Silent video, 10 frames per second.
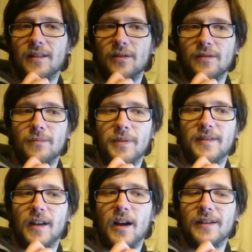in
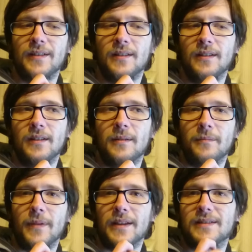pixel art,
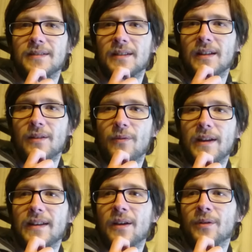but
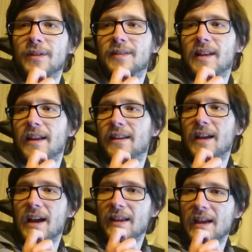right now is like
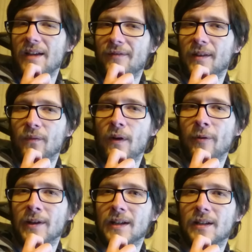I, I feel
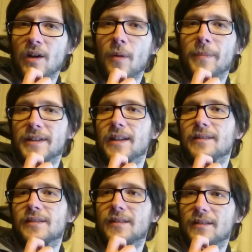very
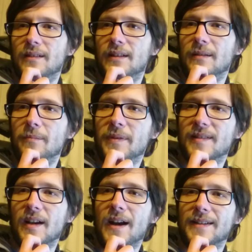competent in
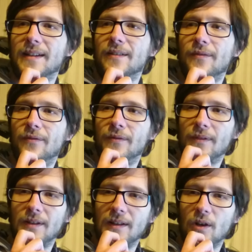pixel art and
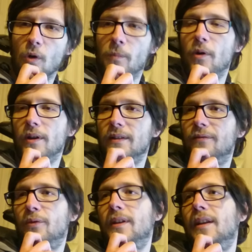low poly
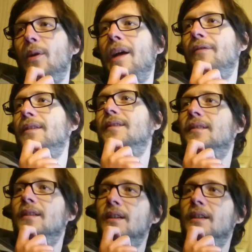3D graphics.